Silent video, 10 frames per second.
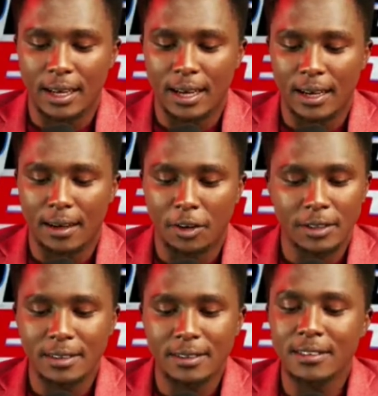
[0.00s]

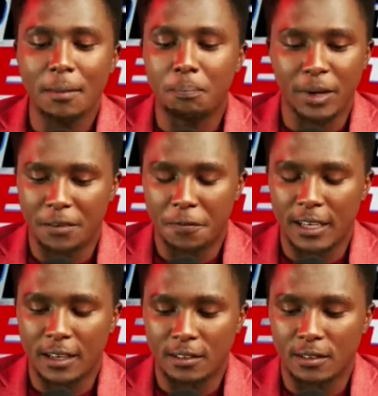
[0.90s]
These are big
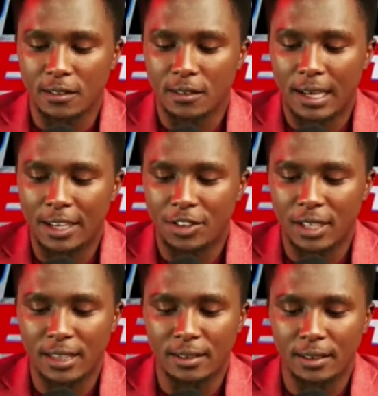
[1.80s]
figures,
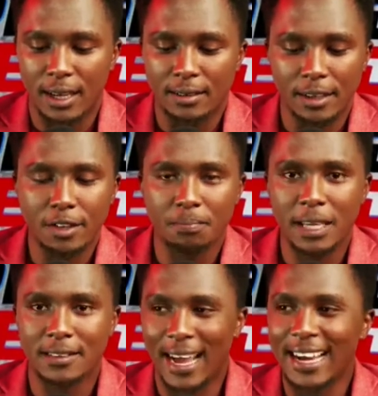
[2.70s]
actually.
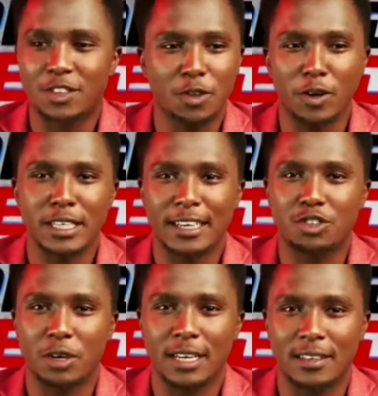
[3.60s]
It's hard to
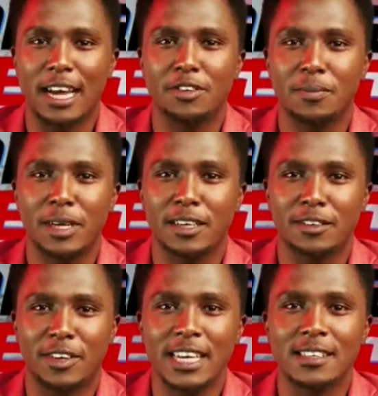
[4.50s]
contextualize 100
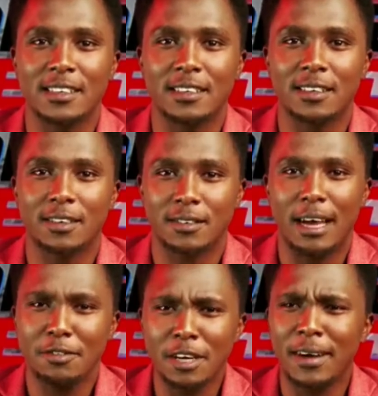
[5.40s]
million, right? Because
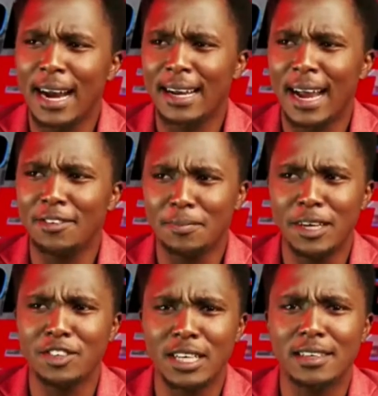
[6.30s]
have you ever had 100
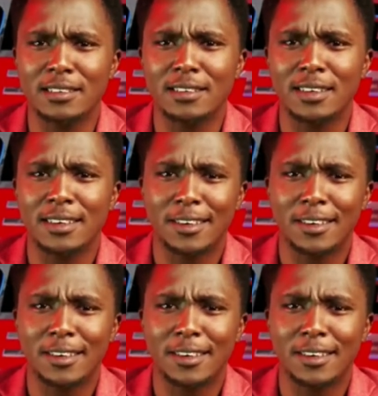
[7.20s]
million shillings?